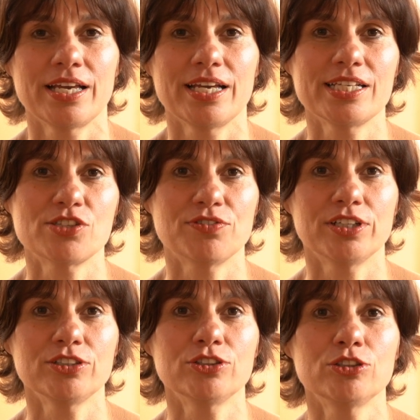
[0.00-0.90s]
it's
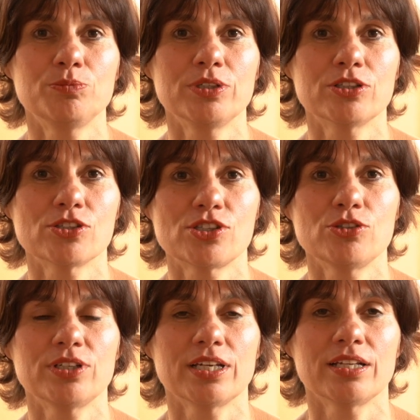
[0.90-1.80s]
very good because
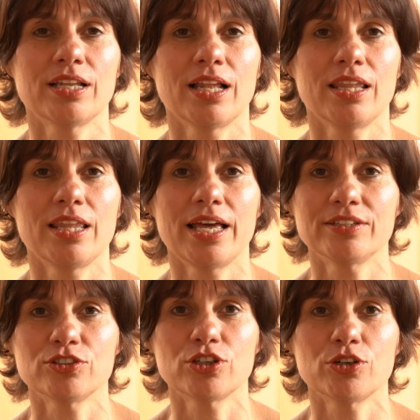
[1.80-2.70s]
you can
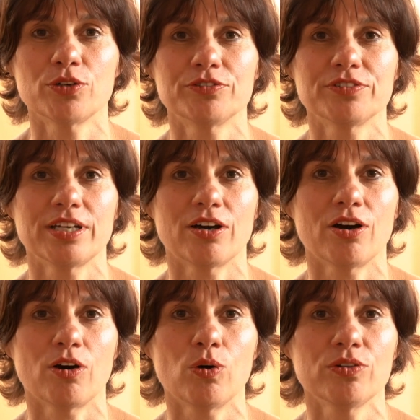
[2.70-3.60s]
let go of
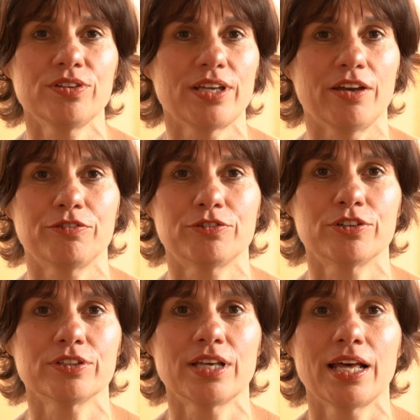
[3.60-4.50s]
all the effort